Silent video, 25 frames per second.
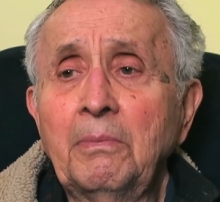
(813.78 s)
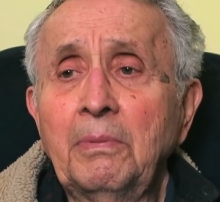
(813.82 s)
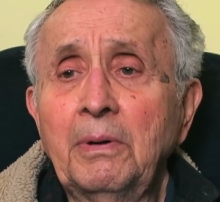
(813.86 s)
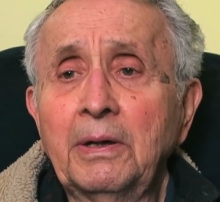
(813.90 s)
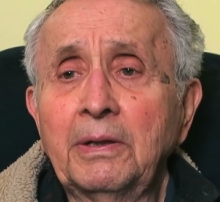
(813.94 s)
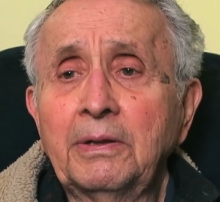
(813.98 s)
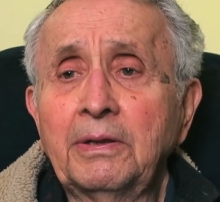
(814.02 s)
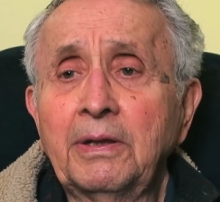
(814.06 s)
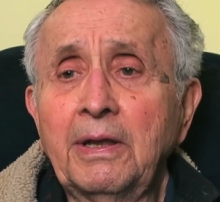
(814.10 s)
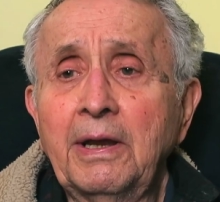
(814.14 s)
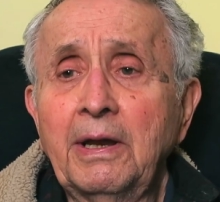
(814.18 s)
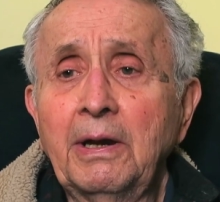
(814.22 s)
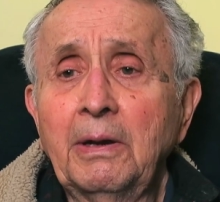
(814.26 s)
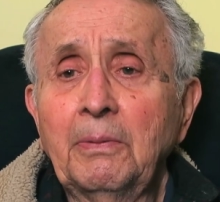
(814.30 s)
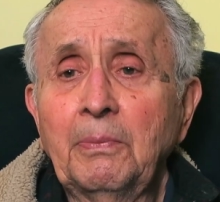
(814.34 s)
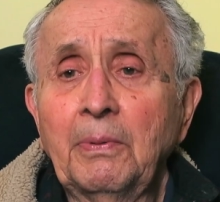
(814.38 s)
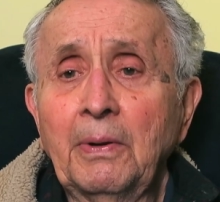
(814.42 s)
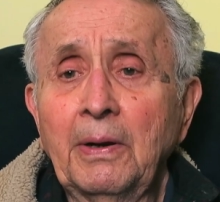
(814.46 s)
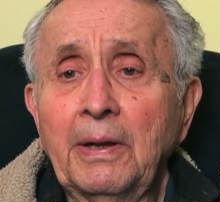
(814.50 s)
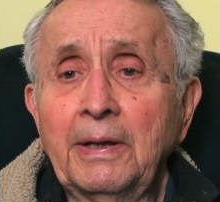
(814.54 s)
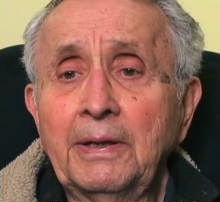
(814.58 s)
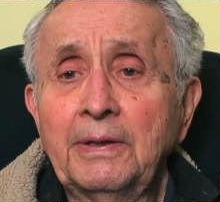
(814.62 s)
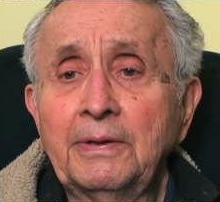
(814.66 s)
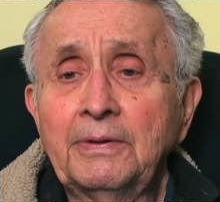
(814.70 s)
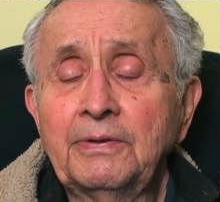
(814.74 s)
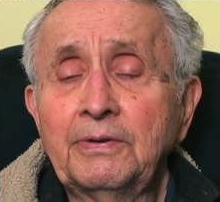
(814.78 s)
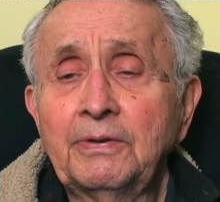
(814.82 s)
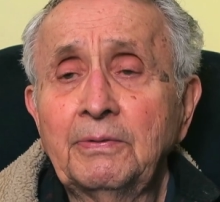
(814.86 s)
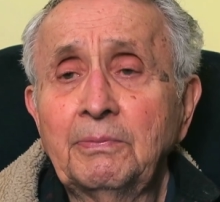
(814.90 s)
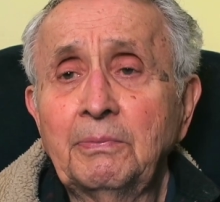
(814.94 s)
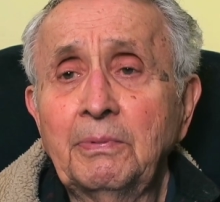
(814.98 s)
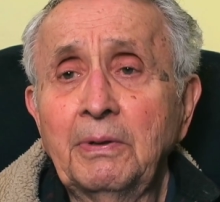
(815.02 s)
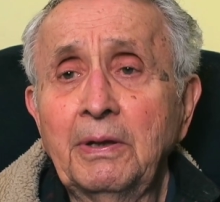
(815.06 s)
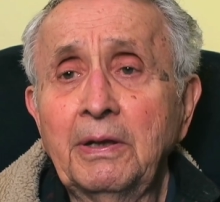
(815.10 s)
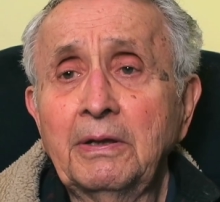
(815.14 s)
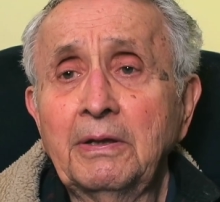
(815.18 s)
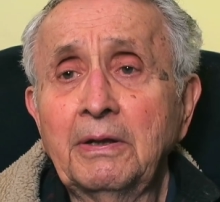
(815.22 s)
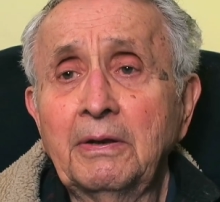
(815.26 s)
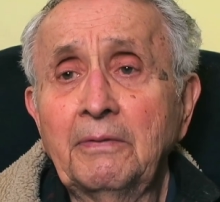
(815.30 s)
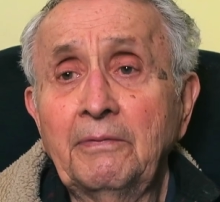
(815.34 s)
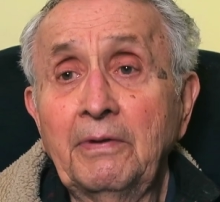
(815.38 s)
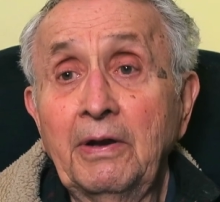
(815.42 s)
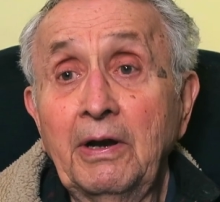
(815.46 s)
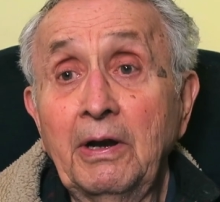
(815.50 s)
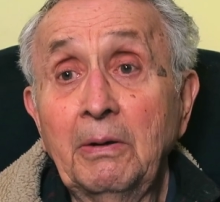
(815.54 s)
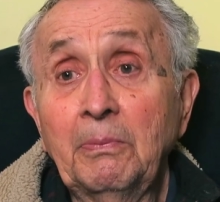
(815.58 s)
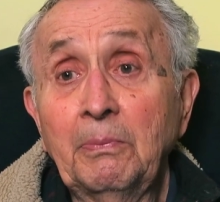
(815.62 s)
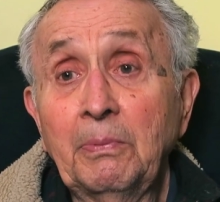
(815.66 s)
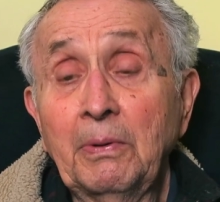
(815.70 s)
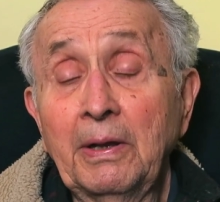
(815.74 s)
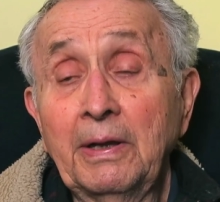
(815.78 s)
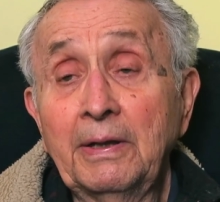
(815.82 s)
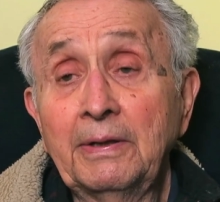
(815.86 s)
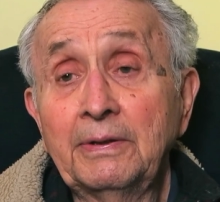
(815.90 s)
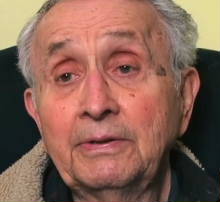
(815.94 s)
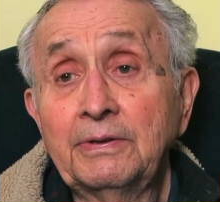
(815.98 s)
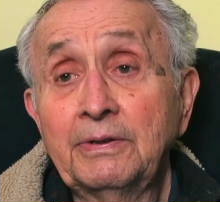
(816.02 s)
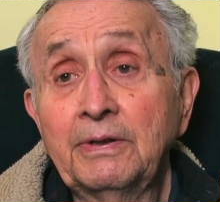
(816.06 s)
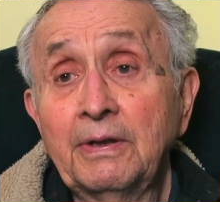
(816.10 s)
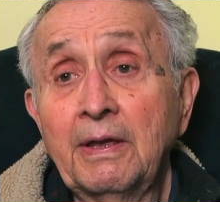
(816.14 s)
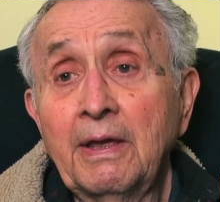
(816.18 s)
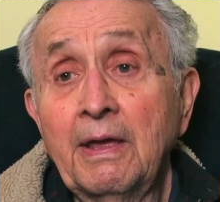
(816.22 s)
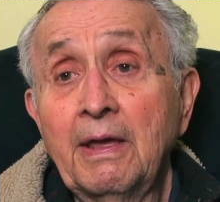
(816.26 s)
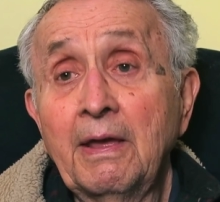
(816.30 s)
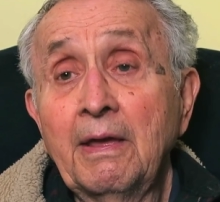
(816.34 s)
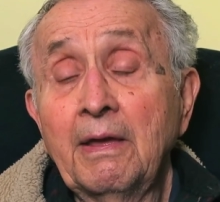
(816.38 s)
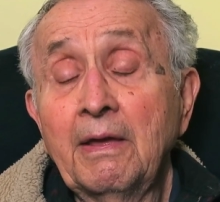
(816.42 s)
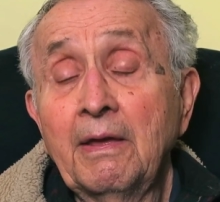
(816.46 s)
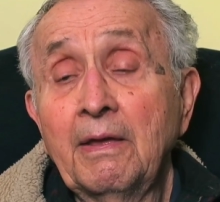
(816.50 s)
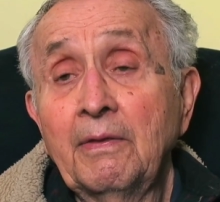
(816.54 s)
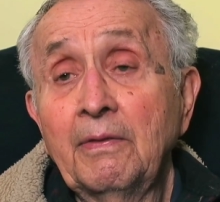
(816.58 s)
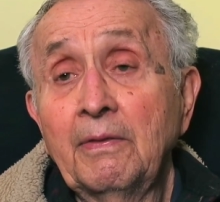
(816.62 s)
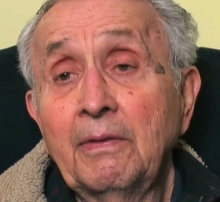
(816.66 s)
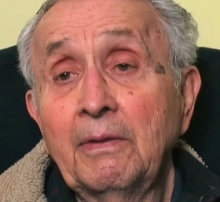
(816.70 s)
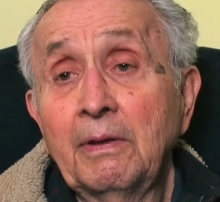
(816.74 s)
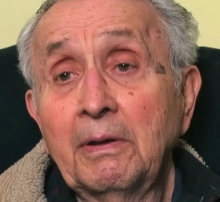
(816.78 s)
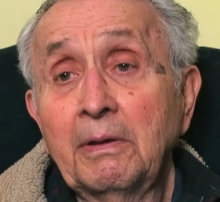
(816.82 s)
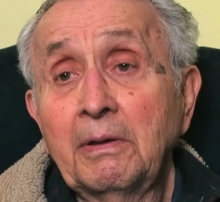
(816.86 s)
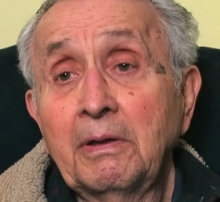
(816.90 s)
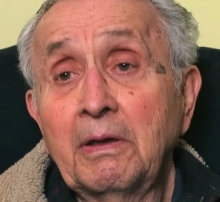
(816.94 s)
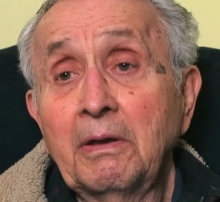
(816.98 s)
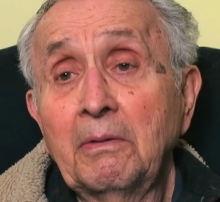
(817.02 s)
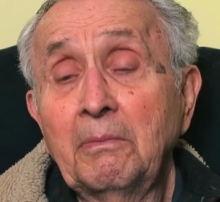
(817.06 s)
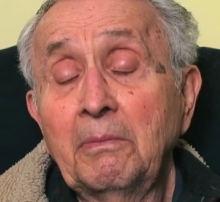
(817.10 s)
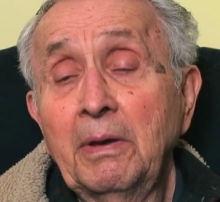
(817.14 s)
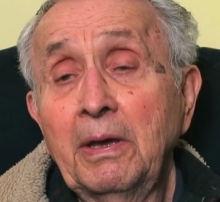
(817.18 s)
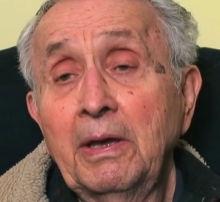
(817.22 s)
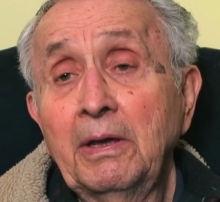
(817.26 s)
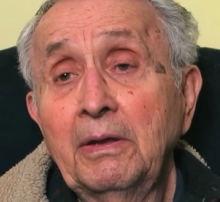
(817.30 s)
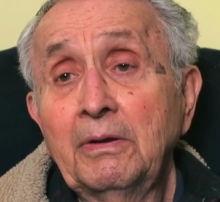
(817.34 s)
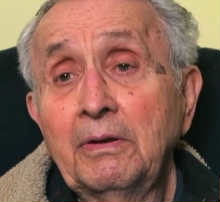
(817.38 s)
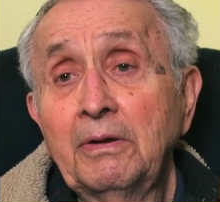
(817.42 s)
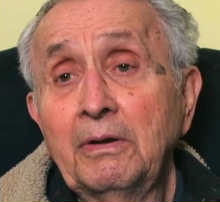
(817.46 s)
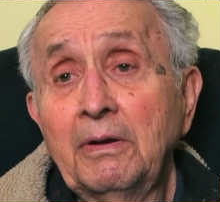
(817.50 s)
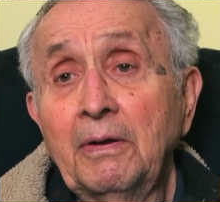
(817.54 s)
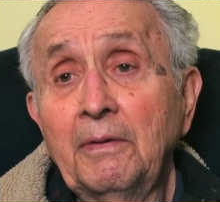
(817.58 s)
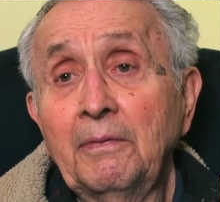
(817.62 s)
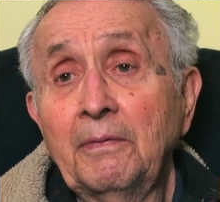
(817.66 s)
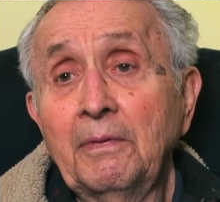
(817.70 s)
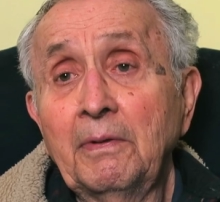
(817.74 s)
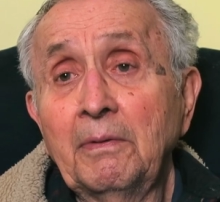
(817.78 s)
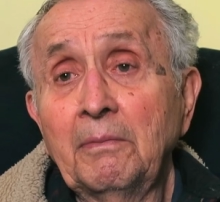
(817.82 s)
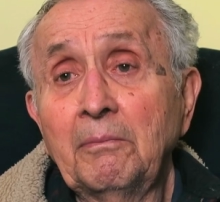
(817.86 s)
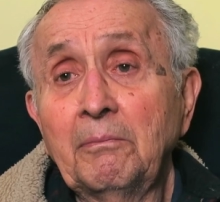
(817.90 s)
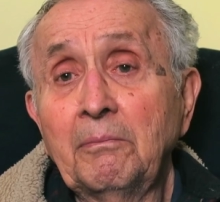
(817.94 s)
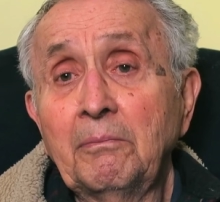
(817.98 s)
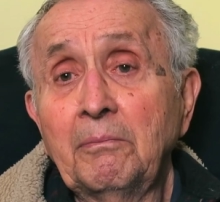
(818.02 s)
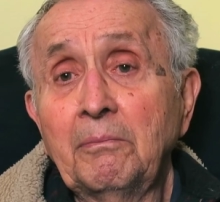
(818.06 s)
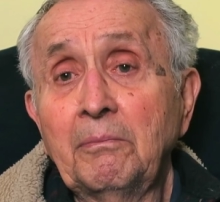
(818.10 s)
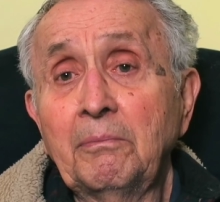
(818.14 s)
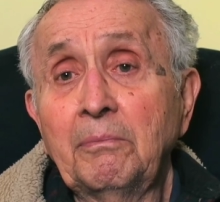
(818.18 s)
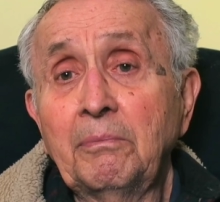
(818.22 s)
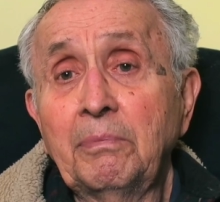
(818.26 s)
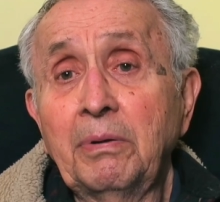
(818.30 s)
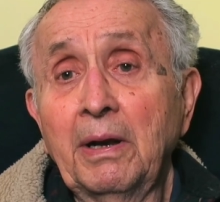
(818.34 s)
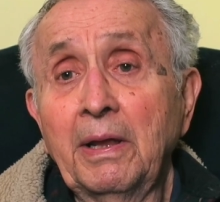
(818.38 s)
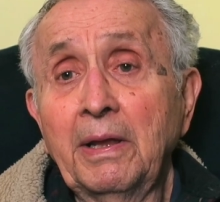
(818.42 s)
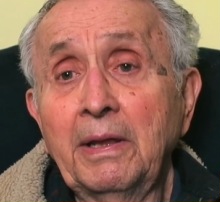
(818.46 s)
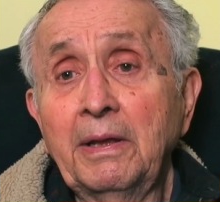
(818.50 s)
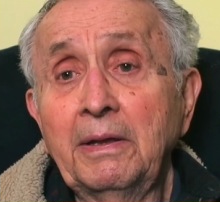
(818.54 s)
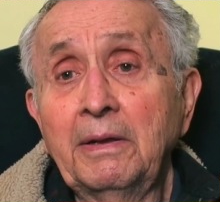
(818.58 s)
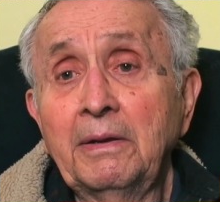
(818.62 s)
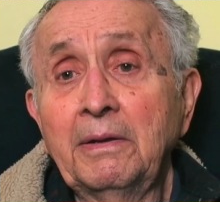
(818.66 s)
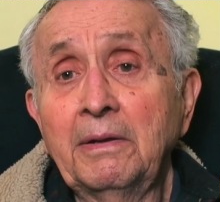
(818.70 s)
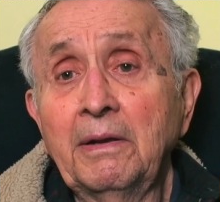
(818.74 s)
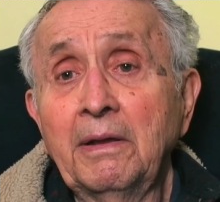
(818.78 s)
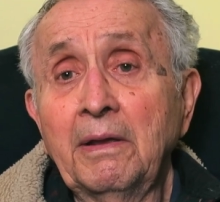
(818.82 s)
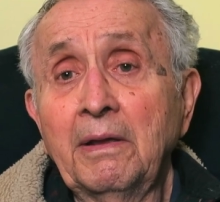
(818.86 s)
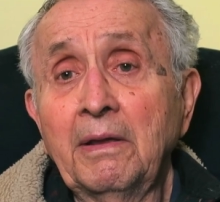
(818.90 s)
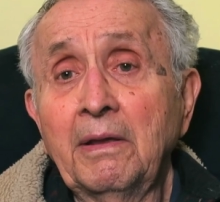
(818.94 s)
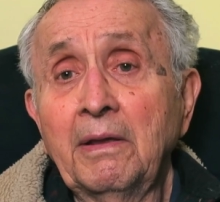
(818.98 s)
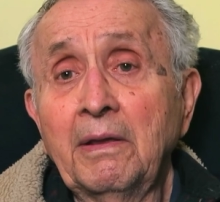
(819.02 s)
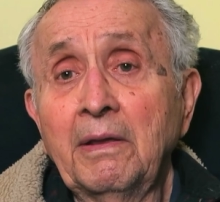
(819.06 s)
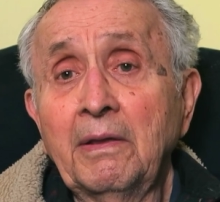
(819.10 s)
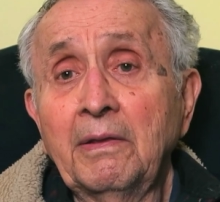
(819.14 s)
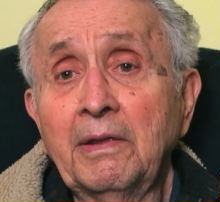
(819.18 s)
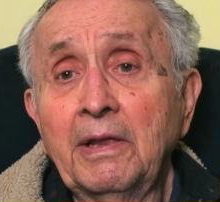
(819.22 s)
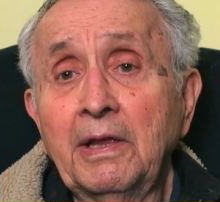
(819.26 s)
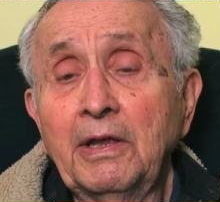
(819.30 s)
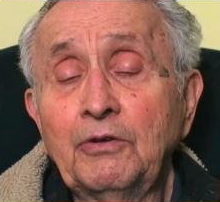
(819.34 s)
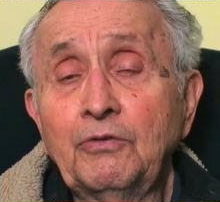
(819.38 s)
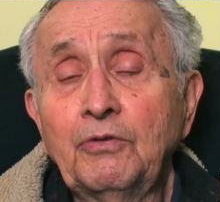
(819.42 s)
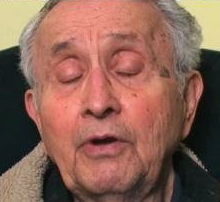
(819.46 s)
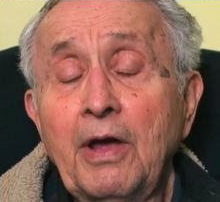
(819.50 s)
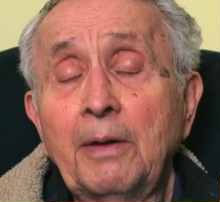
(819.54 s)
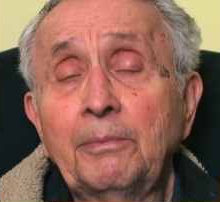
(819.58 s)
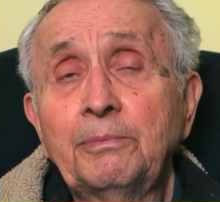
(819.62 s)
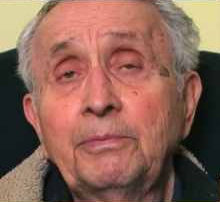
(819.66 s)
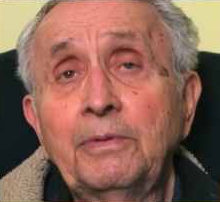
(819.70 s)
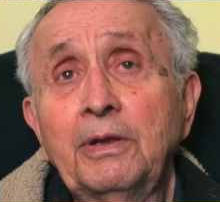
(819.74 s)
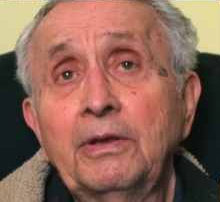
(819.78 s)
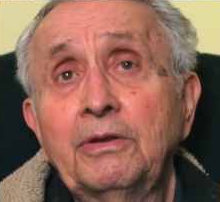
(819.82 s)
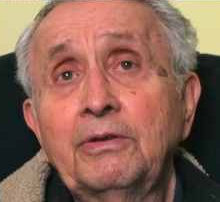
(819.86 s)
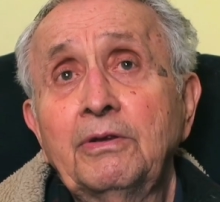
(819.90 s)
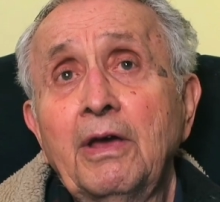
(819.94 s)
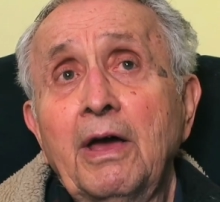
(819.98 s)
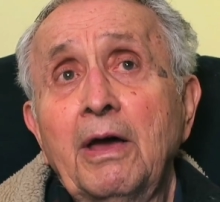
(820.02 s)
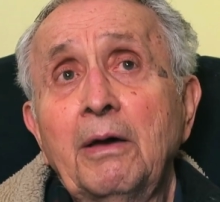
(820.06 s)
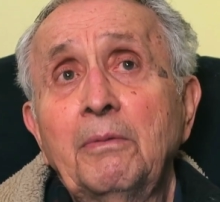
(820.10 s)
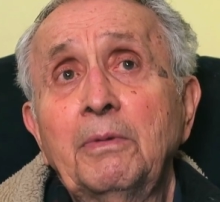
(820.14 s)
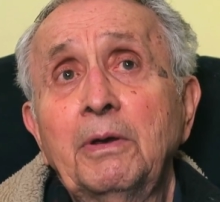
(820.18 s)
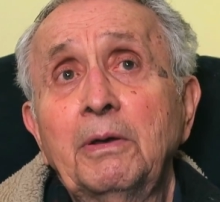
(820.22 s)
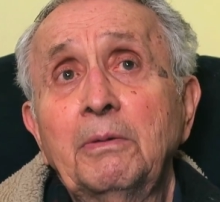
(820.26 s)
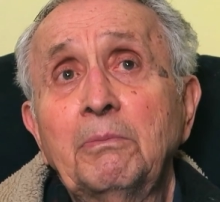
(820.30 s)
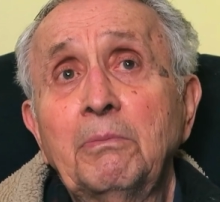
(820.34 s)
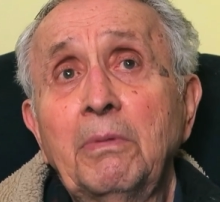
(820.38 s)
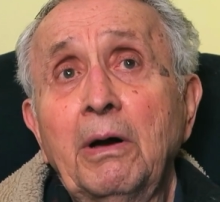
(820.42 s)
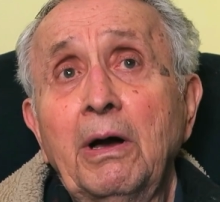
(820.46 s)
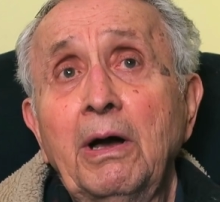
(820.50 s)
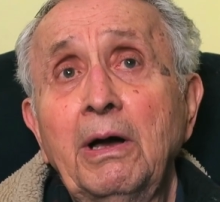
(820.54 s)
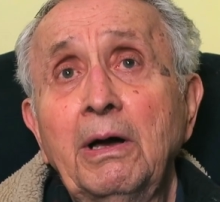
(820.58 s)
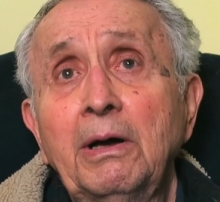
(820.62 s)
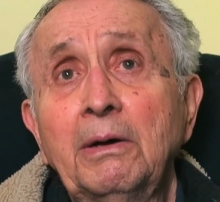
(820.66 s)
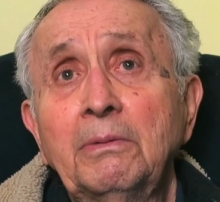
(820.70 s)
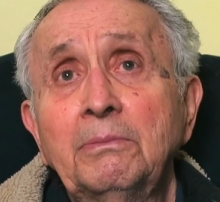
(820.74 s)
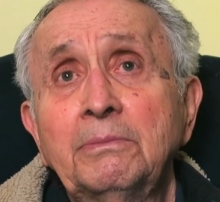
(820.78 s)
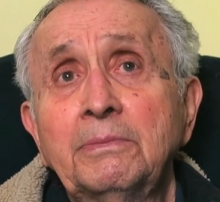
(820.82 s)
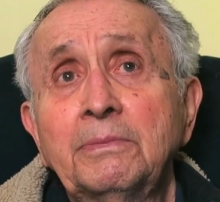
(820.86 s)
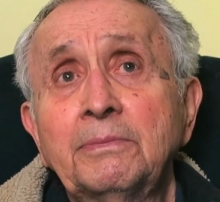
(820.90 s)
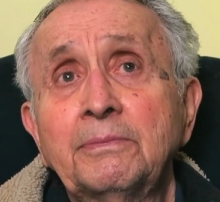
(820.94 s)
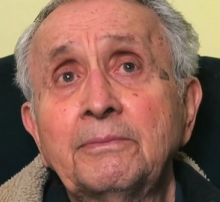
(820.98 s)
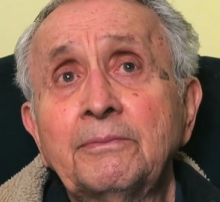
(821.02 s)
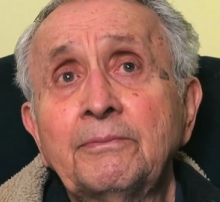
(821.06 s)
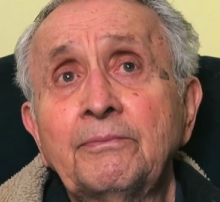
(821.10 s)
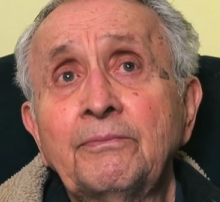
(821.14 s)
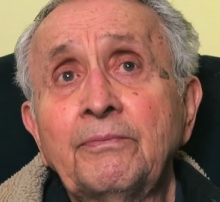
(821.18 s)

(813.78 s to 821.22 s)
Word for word: But the airplanes, speaking of airplanes, the commander of the plane that dropped the atomic bomb,